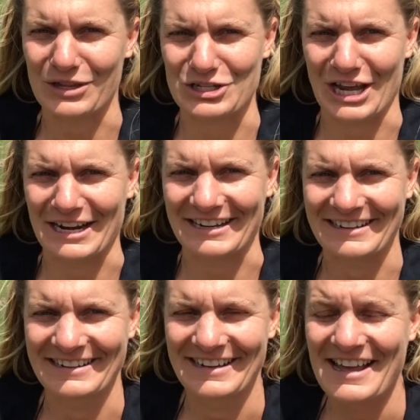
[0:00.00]
or the janitor.
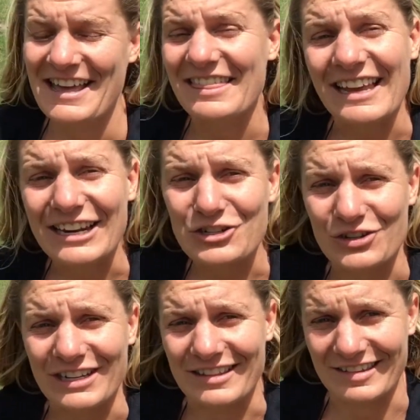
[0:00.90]
They're going to
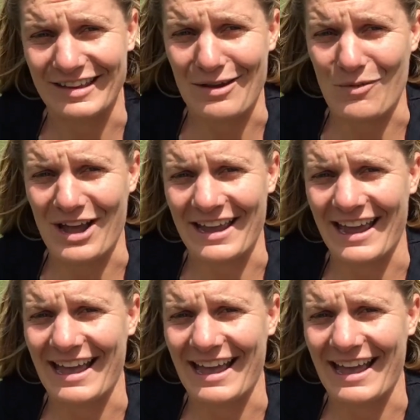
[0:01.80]
treat you the same way.